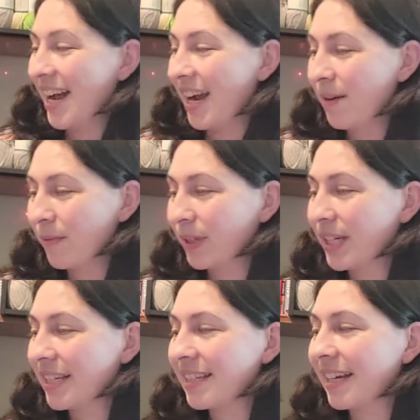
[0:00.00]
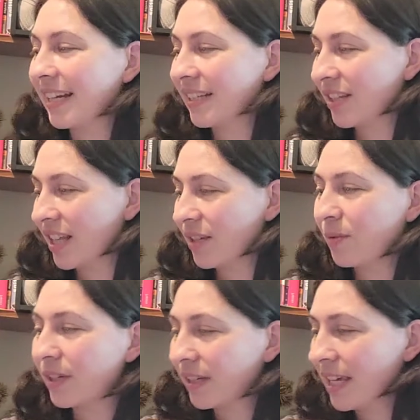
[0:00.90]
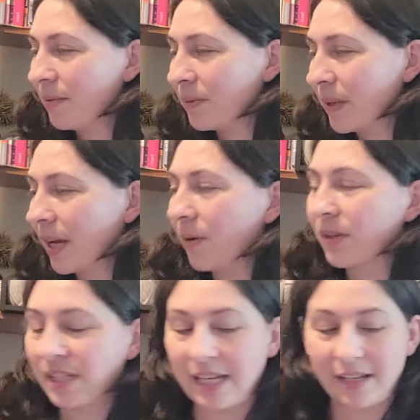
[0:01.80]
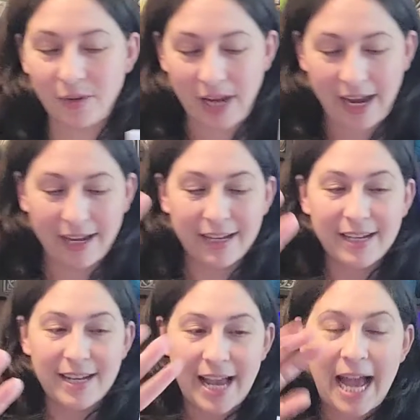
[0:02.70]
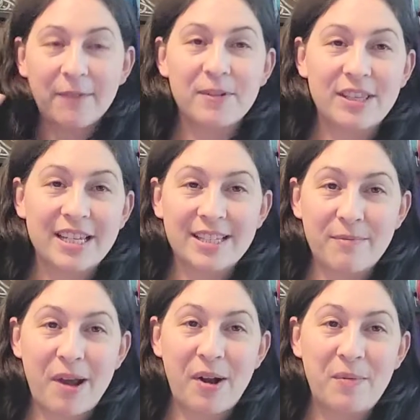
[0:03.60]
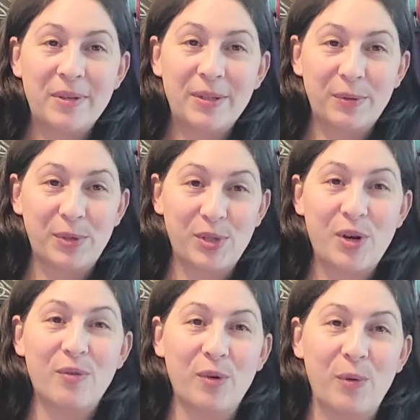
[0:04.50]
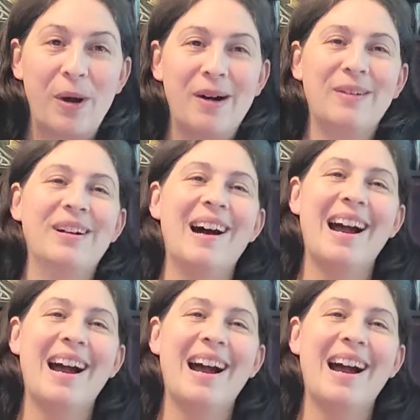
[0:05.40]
I am really excited. So that's what keeps me going. It's like, okay, after this, I'm not going to be doing a shawl for a while.